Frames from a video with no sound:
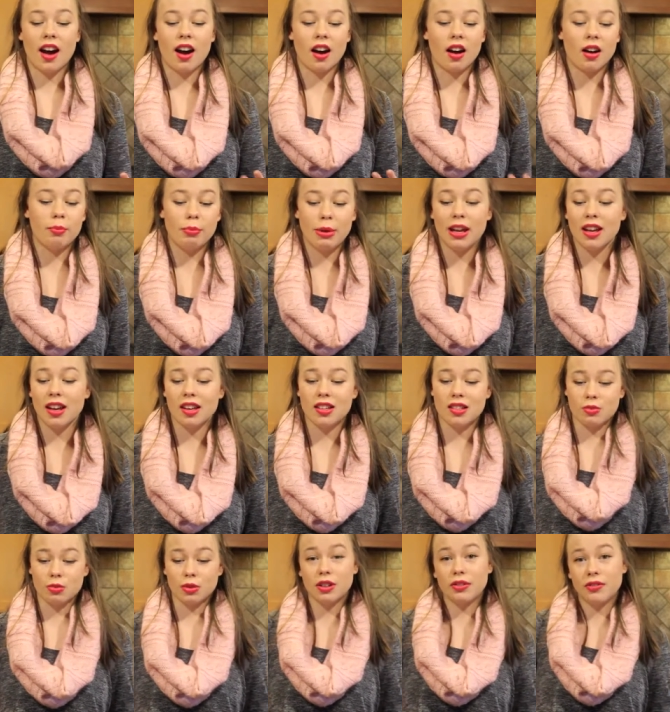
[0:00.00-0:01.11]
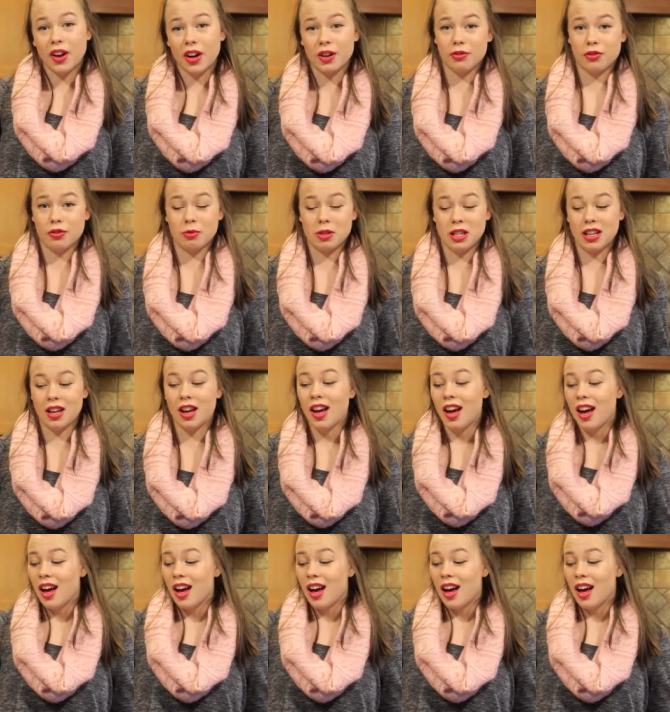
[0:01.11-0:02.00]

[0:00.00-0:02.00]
Um, baking is really fun for me.